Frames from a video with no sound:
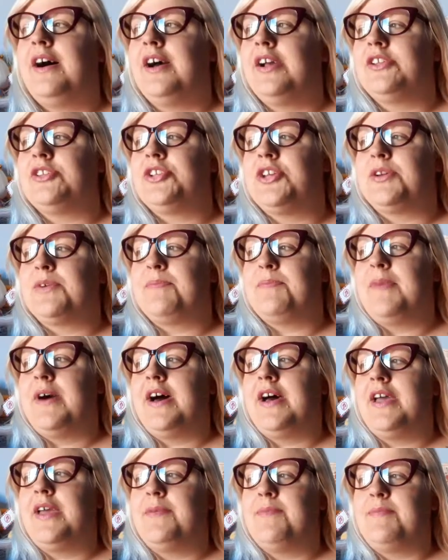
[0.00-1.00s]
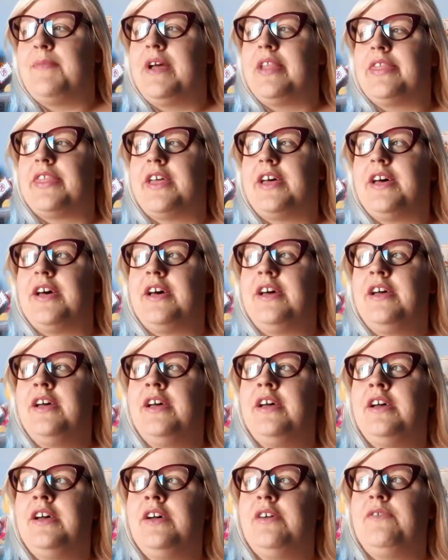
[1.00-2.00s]
took my mother,
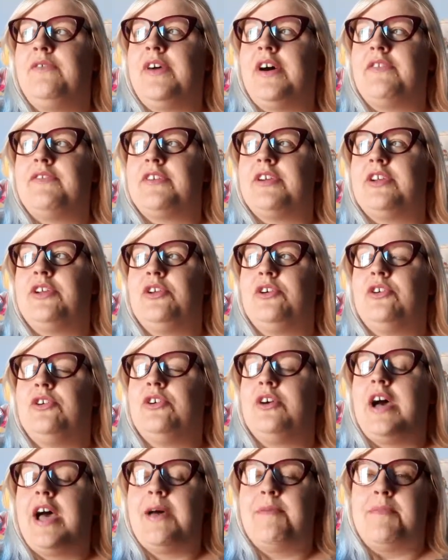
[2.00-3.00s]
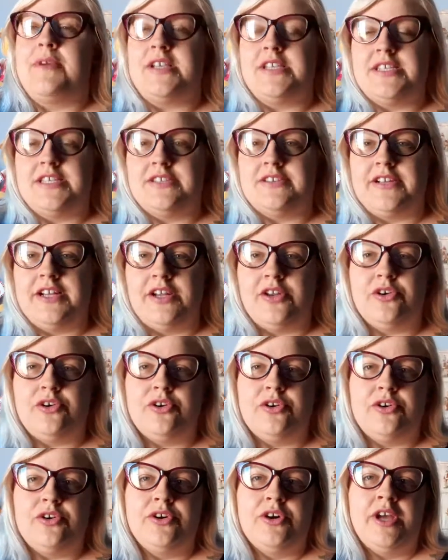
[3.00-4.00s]
father-in-law, and my
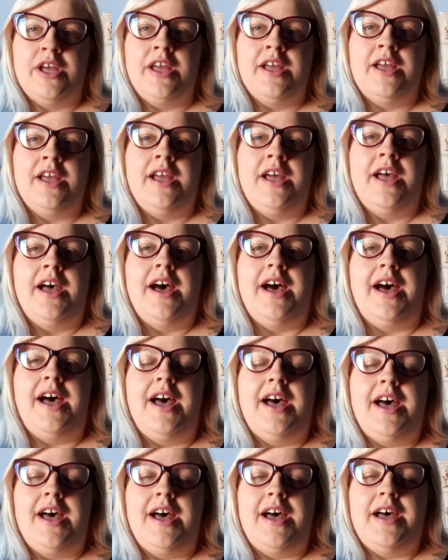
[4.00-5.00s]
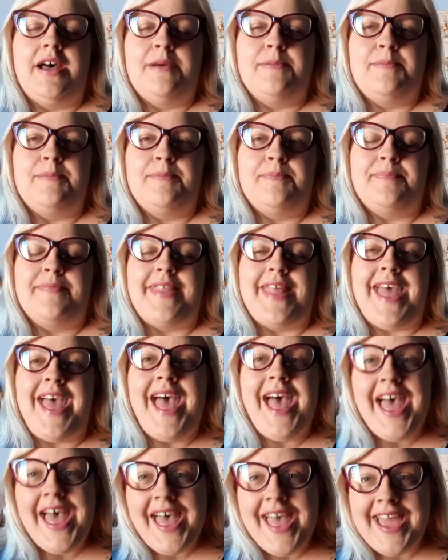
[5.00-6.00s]
sister-in-law. And
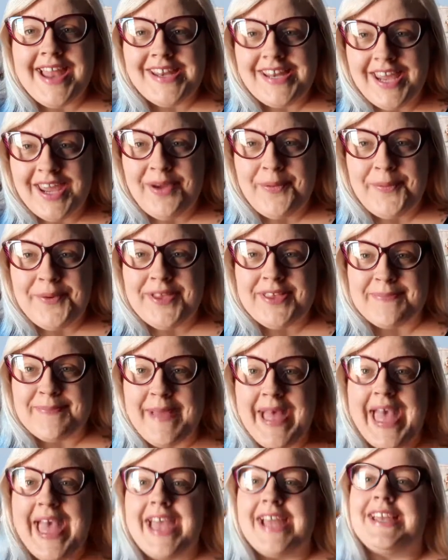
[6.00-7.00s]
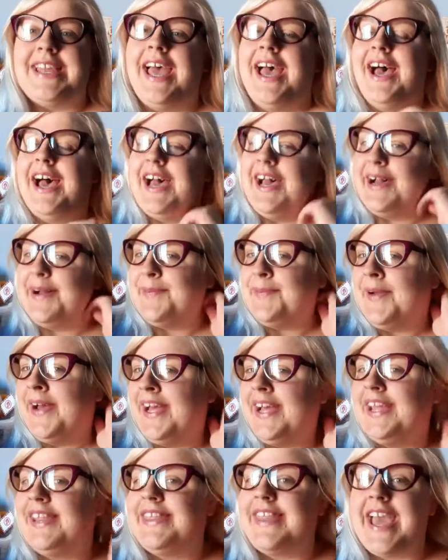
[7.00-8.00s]
it was mad.
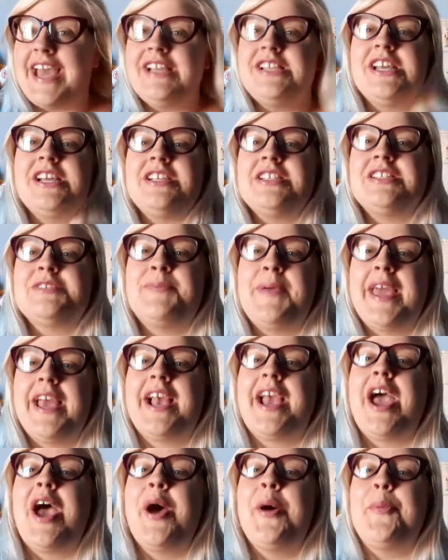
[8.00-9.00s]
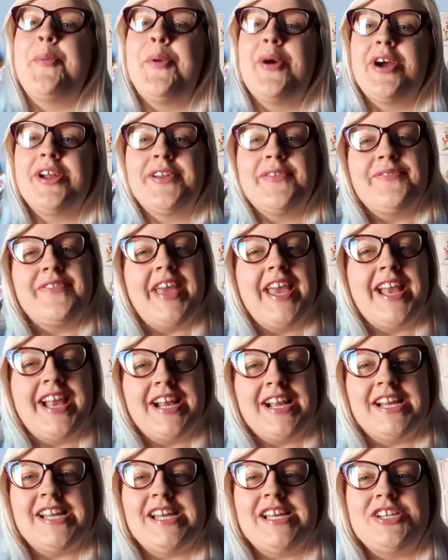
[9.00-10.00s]
They don't speak a word of
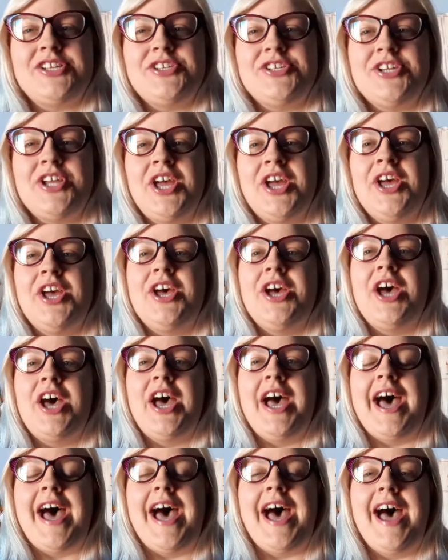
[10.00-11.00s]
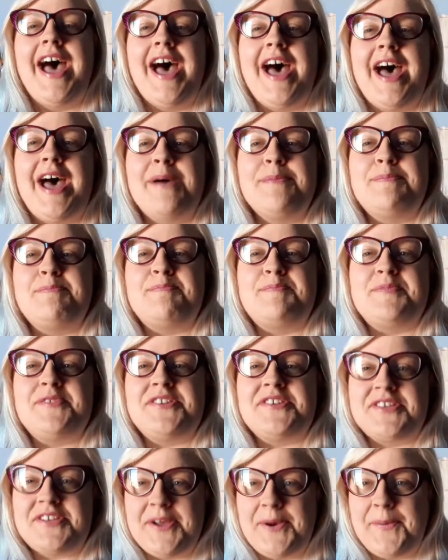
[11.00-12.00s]
English.
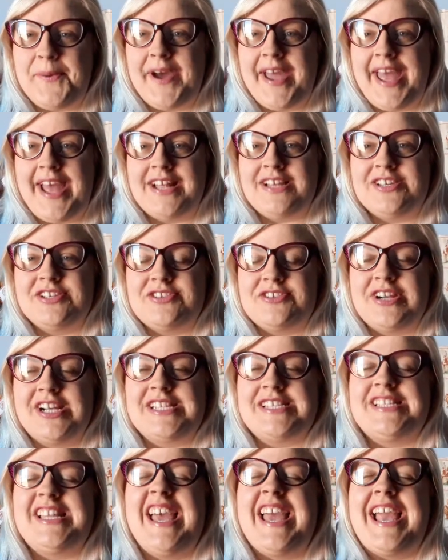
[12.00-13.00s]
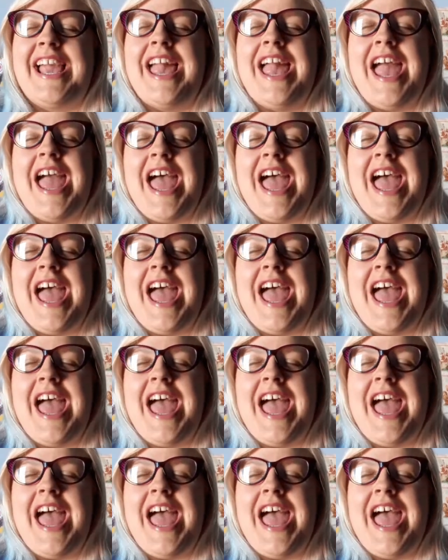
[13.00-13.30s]
So I had to translate